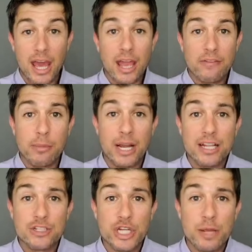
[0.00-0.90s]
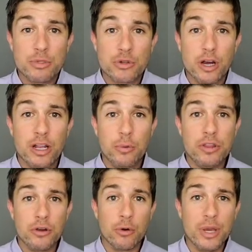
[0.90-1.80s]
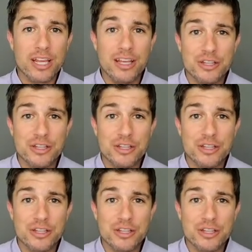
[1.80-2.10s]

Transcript: Hey everybody, it's James Crawley with Your Week in